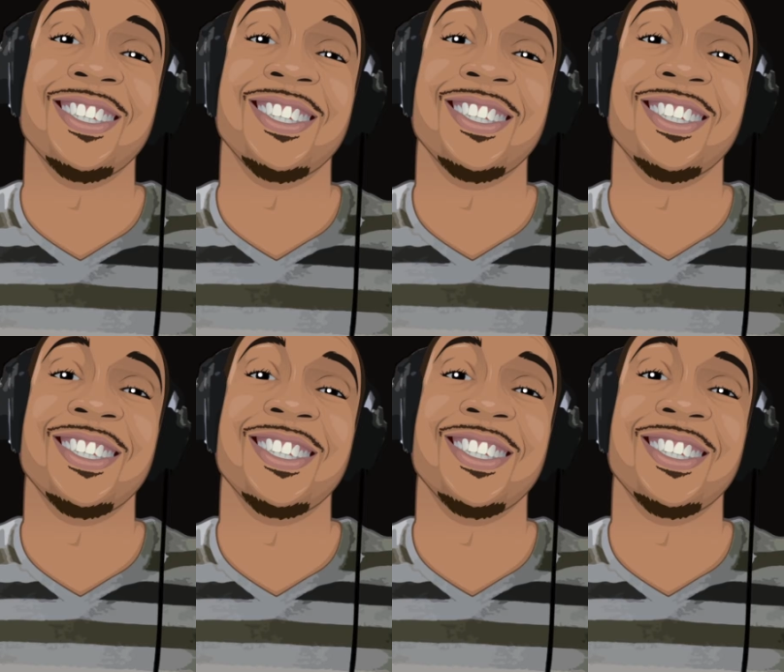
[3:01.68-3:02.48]
piano
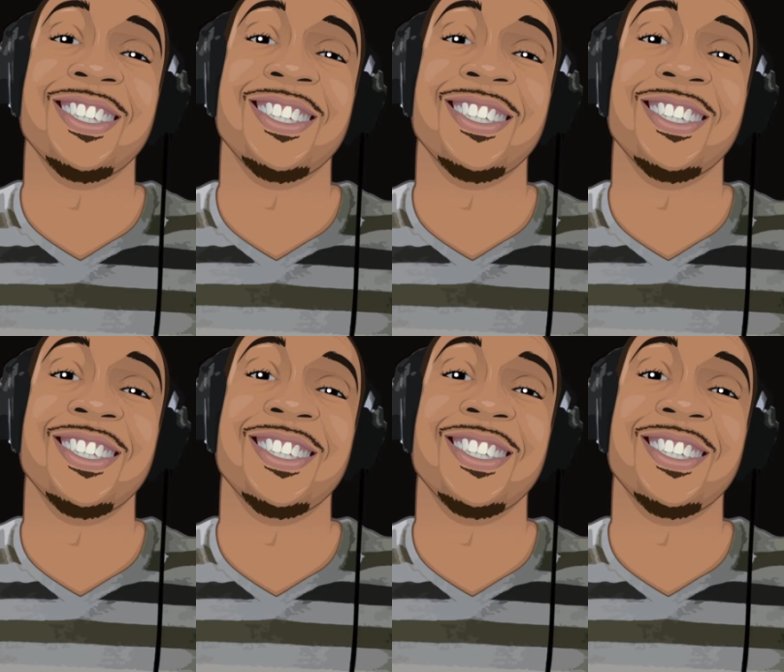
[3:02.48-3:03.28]
tutorials.
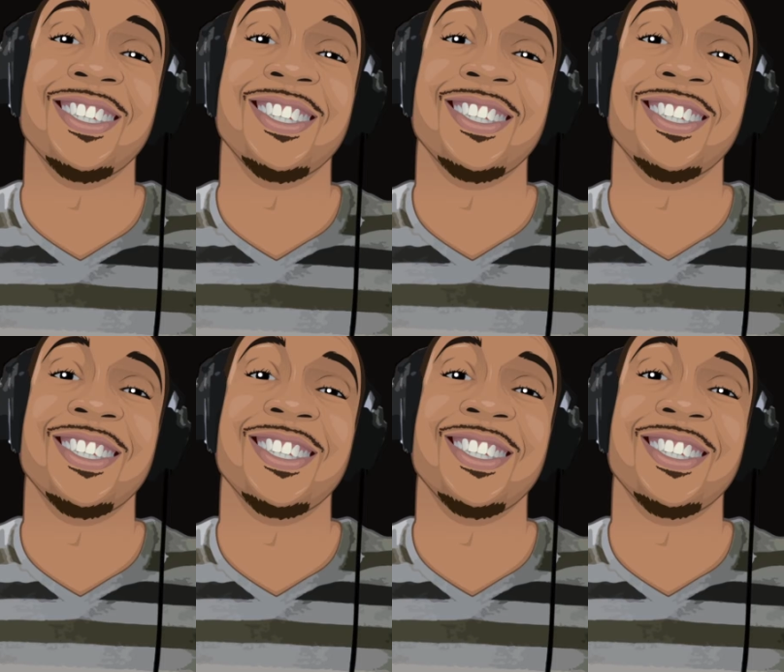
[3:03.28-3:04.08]
You
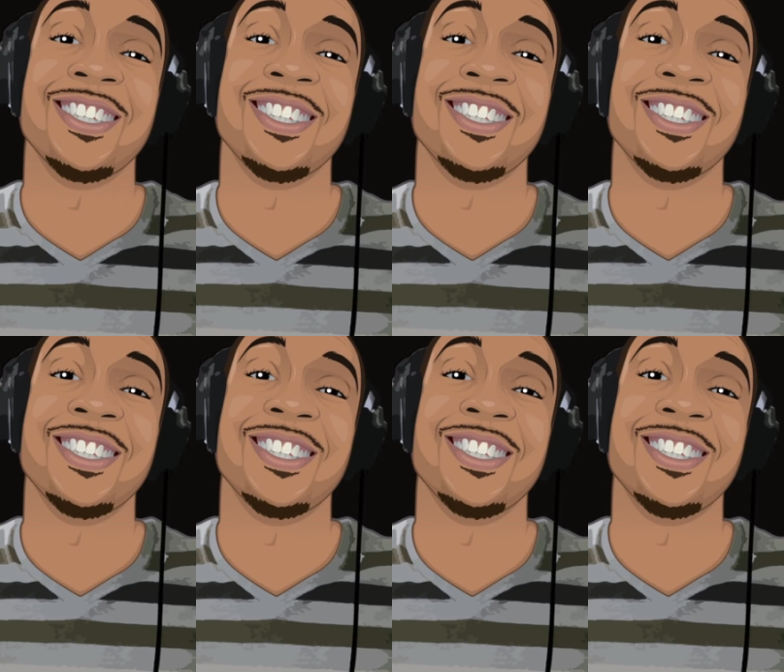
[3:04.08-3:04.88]
know, that's where the, the
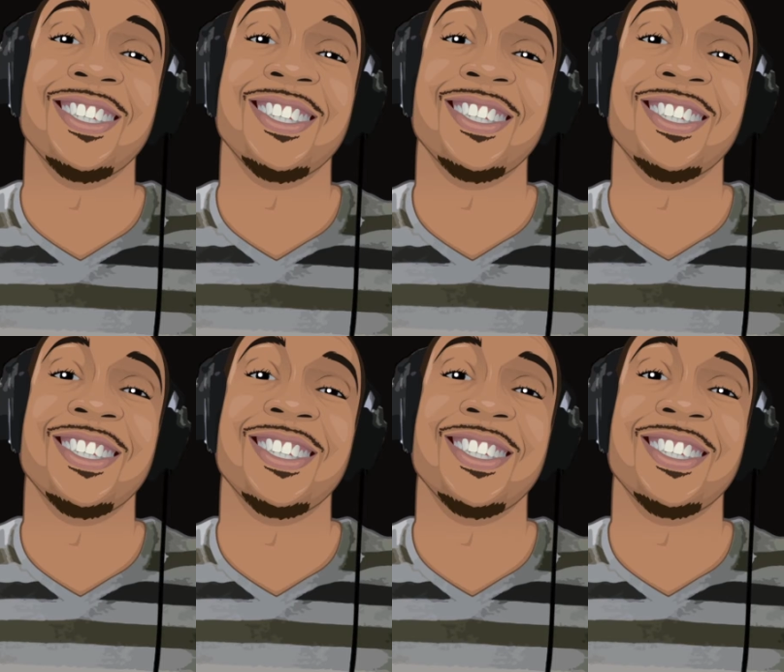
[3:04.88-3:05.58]
channel started.